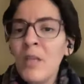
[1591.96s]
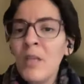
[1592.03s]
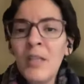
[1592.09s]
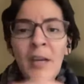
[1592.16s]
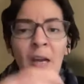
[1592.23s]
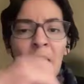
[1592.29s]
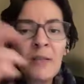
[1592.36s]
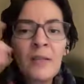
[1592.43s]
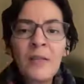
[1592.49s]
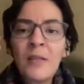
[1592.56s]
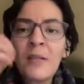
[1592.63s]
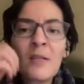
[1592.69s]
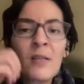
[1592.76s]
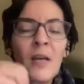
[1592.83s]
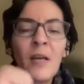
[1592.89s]
It has
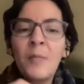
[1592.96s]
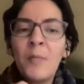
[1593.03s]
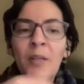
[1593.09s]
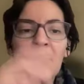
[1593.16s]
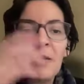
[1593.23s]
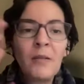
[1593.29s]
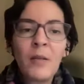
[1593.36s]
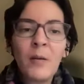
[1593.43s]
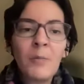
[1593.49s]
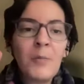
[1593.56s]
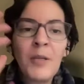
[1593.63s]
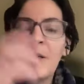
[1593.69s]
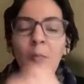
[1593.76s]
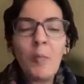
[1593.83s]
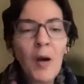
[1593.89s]
since then been a
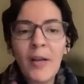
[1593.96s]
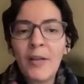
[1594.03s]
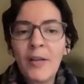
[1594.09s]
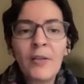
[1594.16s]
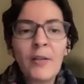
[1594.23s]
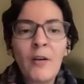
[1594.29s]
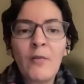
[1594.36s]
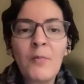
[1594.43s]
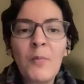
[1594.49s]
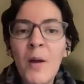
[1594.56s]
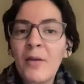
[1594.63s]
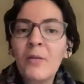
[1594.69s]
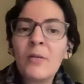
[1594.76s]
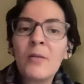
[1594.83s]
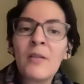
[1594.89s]
big buyer of
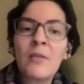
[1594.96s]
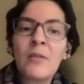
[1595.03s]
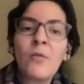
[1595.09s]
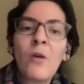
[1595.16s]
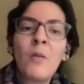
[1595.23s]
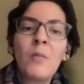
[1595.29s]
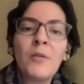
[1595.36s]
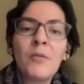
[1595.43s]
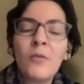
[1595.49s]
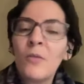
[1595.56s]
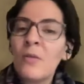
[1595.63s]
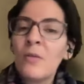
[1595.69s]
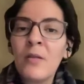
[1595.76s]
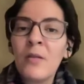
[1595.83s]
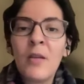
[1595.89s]
metals and raw
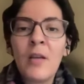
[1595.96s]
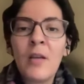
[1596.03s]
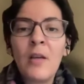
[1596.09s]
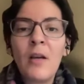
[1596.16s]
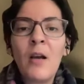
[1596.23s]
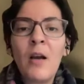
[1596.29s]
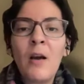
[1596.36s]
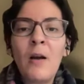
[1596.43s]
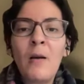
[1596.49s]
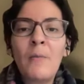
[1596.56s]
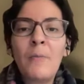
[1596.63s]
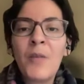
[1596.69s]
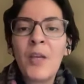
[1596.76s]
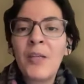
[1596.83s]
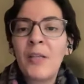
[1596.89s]
minerals,
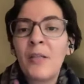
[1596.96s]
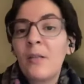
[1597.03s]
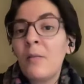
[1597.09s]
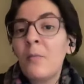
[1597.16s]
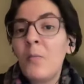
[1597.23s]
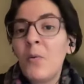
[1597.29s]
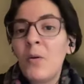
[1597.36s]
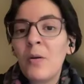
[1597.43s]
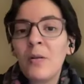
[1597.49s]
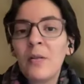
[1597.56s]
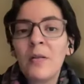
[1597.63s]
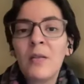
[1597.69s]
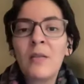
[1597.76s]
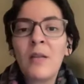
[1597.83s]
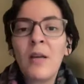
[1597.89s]
and it
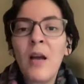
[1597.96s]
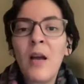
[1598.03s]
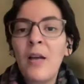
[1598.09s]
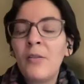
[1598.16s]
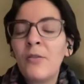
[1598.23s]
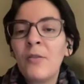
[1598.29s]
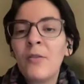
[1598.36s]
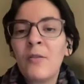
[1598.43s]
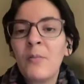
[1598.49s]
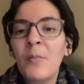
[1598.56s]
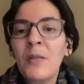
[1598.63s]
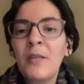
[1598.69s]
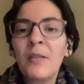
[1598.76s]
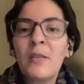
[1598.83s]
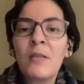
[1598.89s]
imports hundreds of
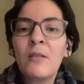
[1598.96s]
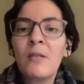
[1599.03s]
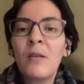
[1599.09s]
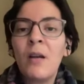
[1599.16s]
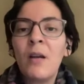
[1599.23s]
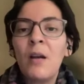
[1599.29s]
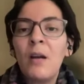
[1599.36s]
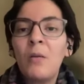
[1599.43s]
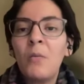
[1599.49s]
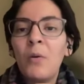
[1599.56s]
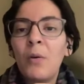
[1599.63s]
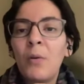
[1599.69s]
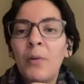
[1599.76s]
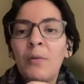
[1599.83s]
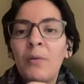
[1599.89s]
billions
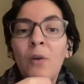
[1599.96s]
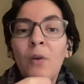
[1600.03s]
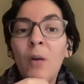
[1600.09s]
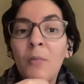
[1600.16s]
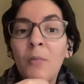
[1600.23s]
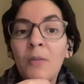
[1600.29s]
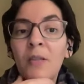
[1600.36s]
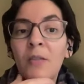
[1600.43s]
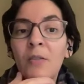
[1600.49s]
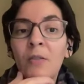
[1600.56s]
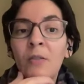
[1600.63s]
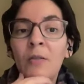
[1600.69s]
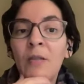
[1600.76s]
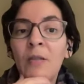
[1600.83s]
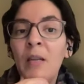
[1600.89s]
worth of raw
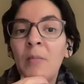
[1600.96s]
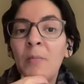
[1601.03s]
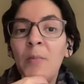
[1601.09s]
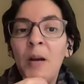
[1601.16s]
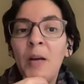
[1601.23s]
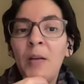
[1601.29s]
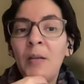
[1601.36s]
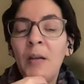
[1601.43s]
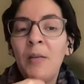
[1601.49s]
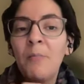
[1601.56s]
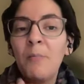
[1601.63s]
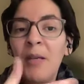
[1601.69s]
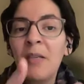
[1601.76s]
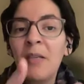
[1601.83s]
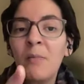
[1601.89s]
materials and
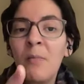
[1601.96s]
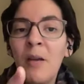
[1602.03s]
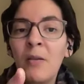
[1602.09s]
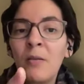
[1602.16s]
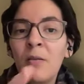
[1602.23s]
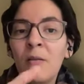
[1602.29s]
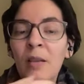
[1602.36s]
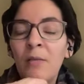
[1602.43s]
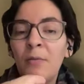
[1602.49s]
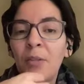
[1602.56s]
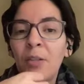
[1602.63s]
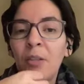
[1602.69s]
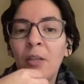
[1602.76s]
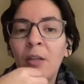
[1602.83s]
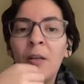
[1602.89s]
base metals every
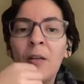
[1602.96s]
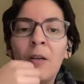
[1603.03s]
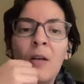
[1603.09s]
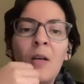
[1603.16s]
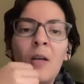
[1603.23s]
year.